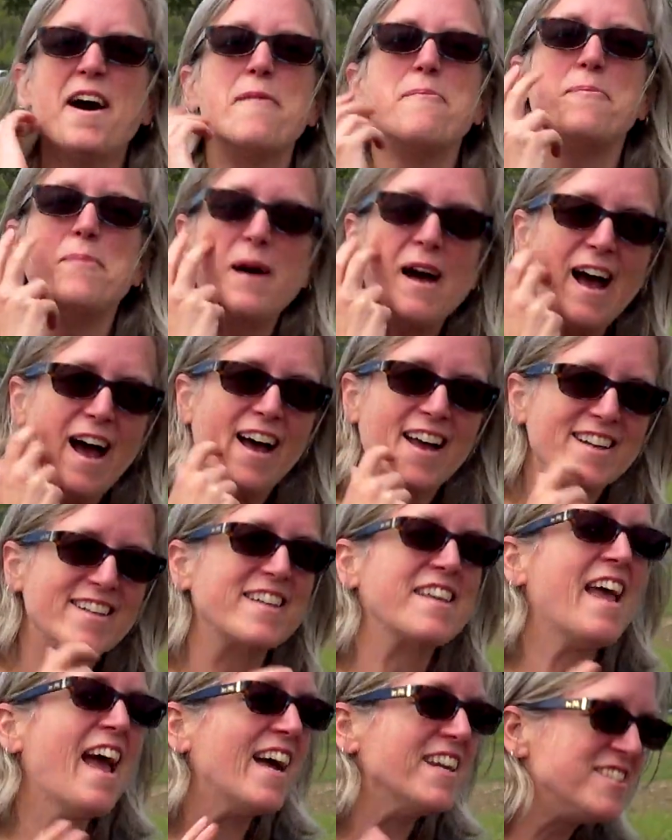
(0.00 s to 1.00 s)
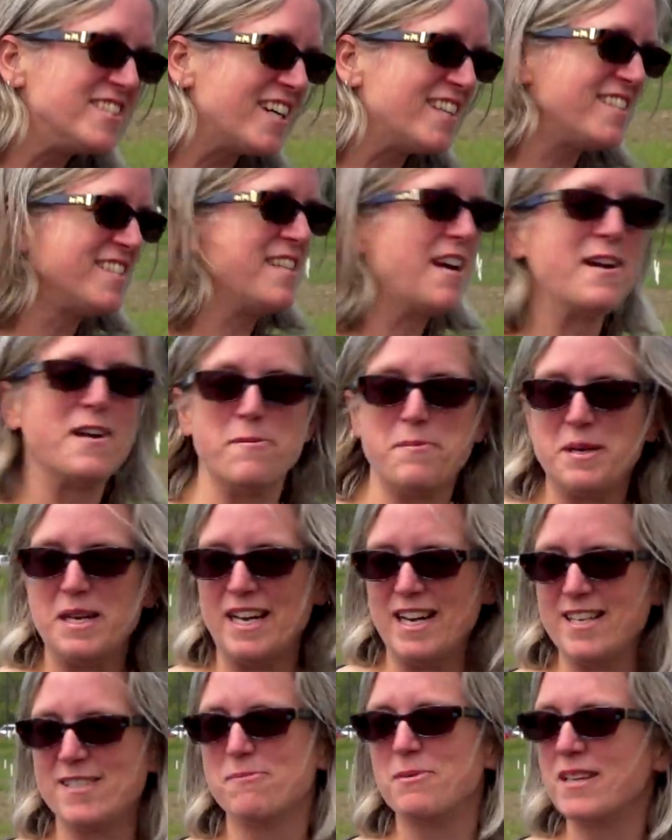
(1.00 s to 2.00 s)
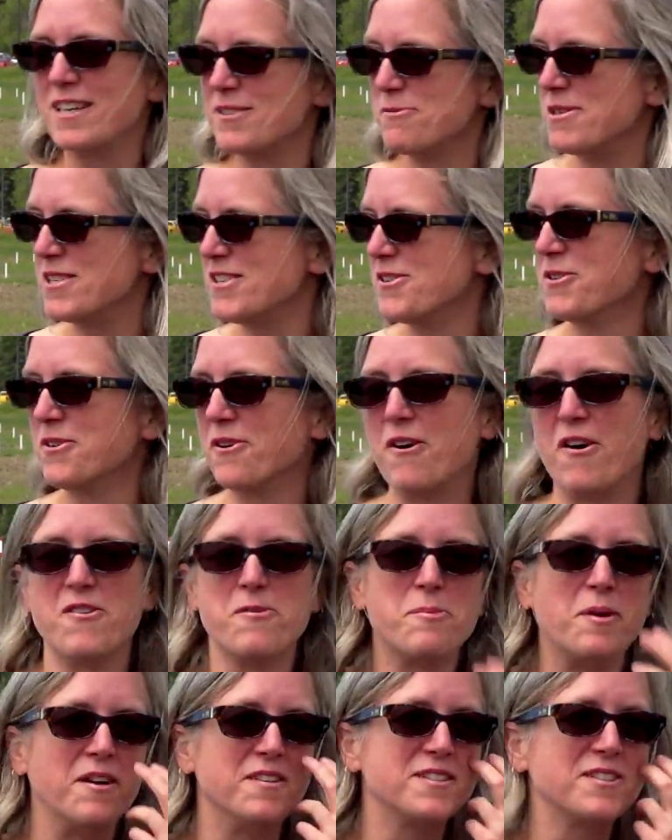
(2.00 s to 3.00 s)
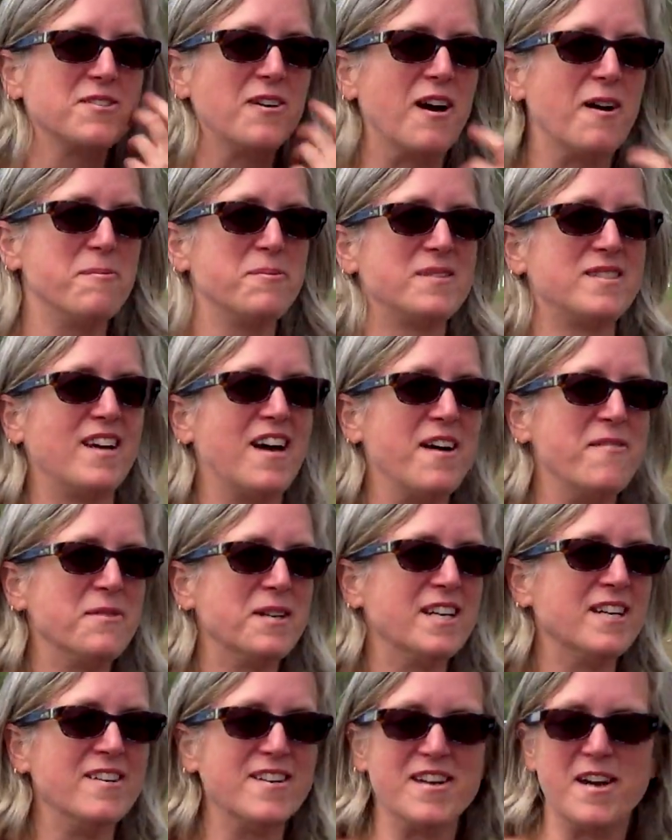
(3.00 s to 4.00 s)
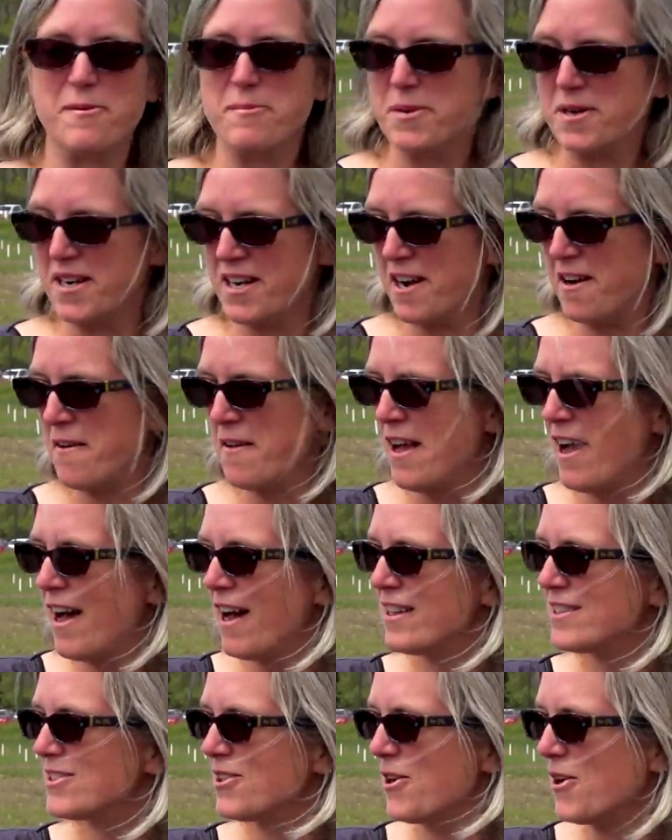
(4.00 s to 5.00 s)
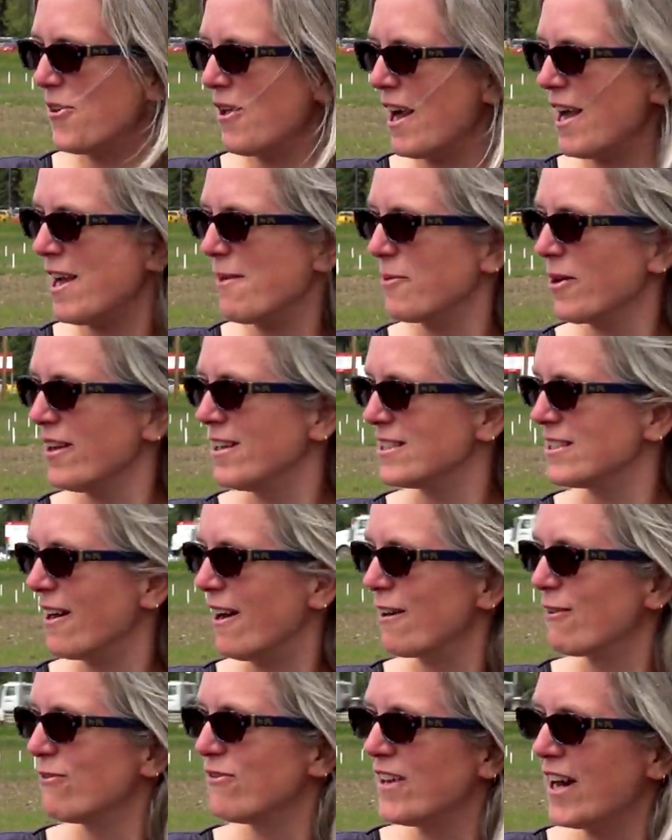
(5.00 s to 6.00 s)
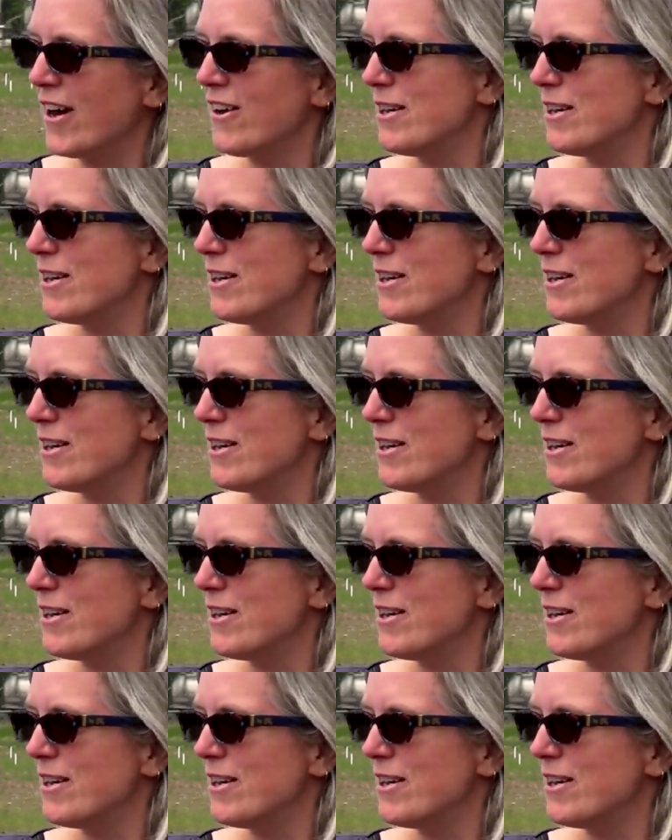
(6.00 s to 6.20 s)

I can't just study peas because we do grow other pulse crops here in Alberta. So I am going to talk very